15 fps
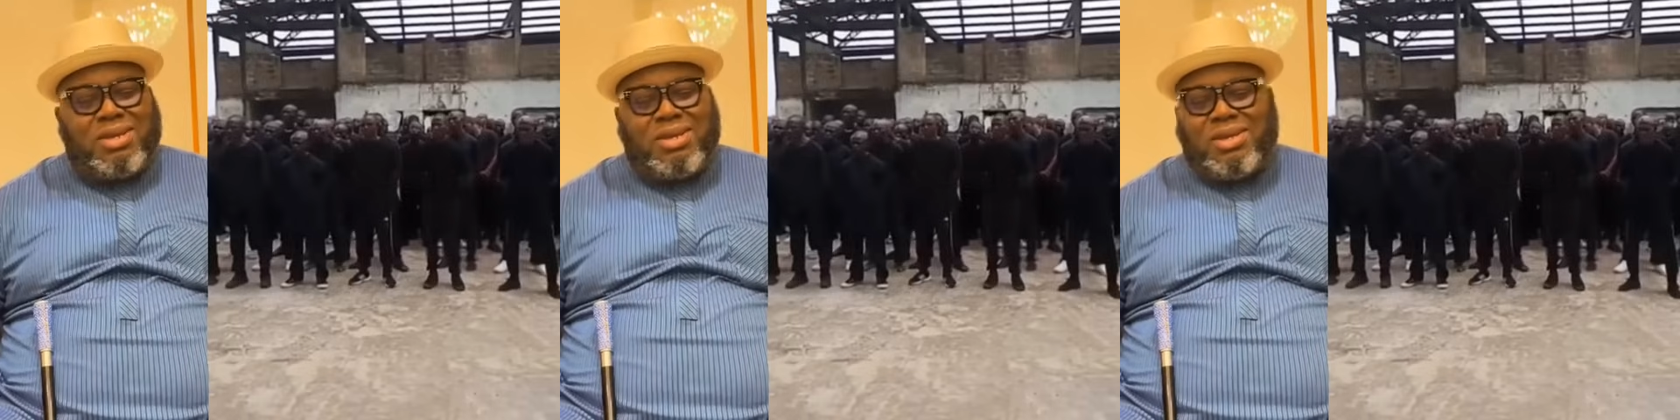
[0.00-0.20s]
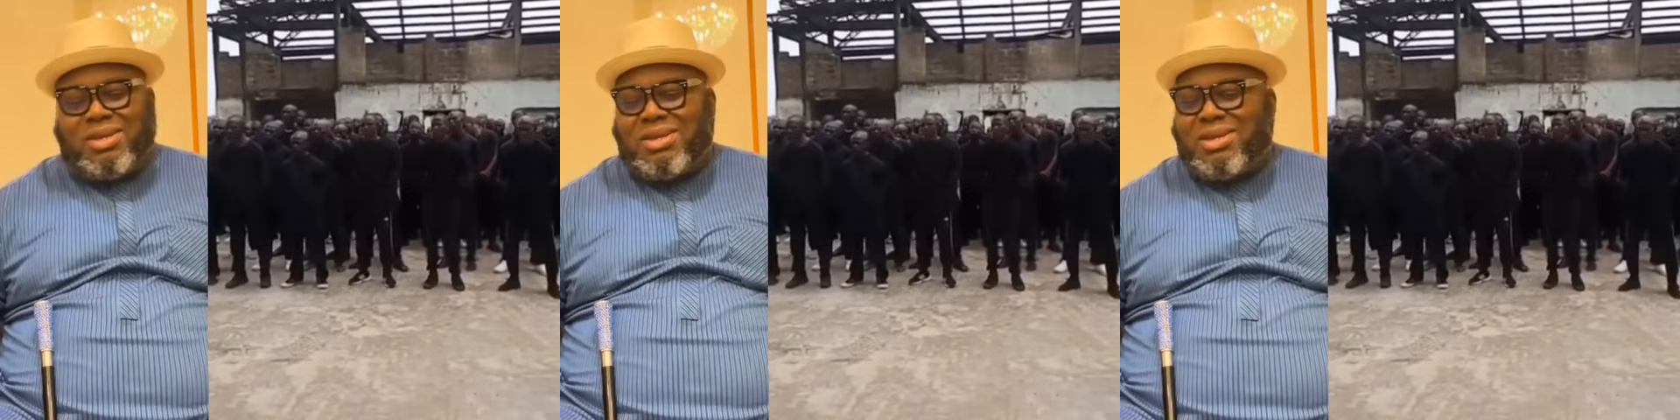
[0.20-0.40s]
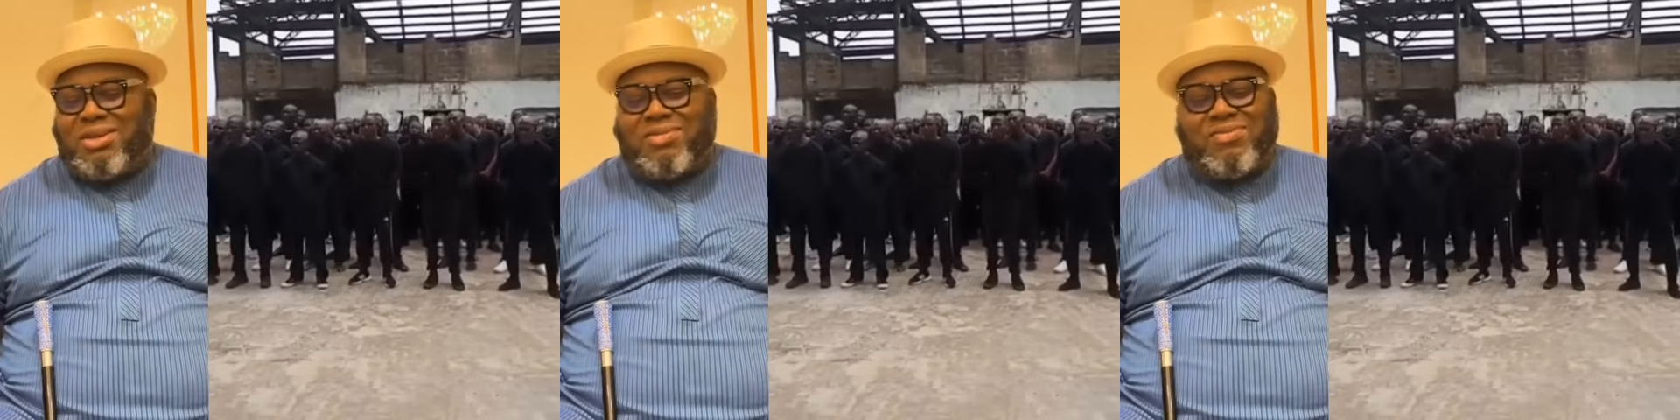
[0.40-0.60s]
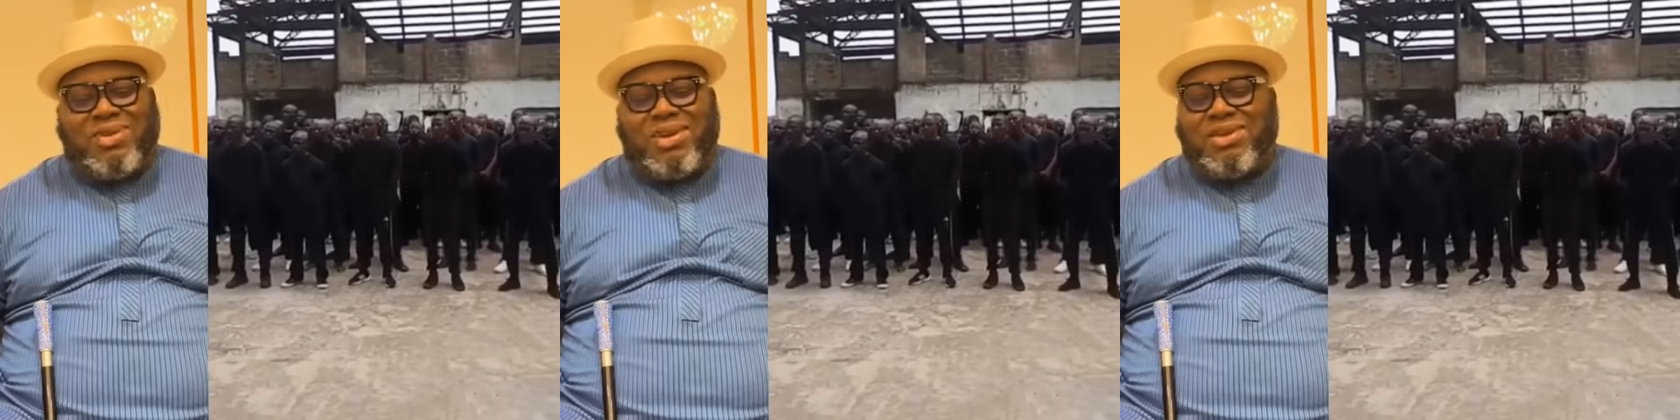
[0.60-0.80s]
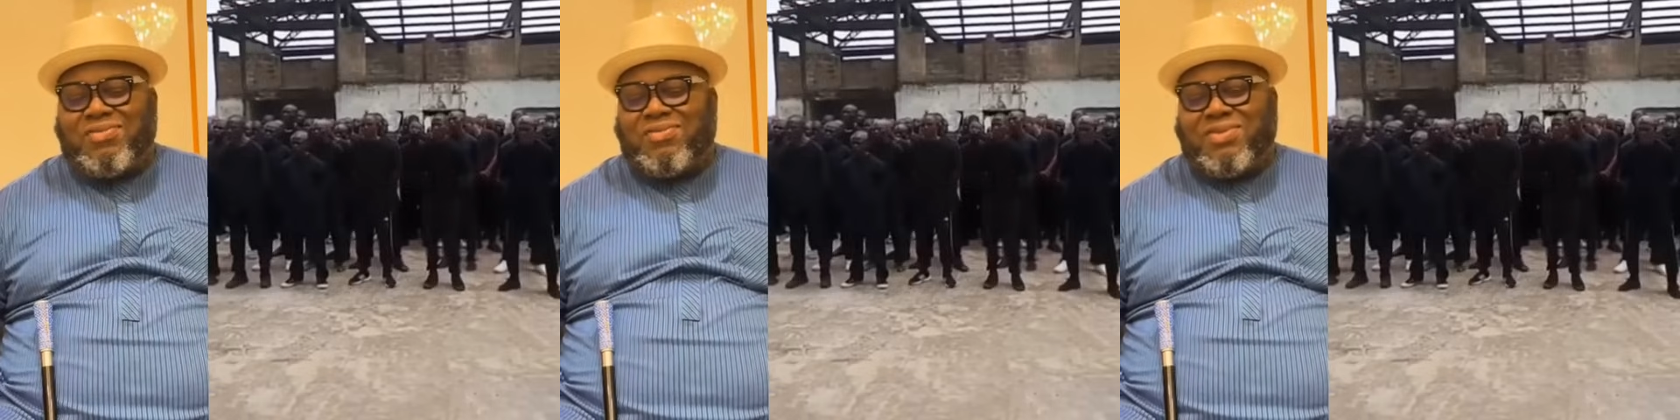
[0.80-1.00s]

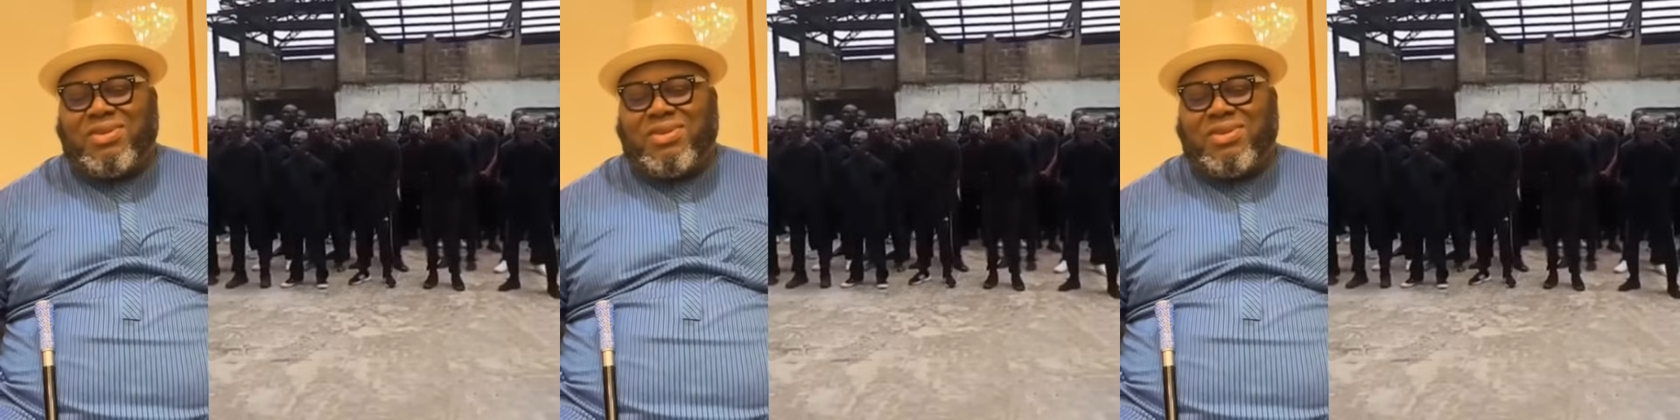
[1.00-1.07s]
Very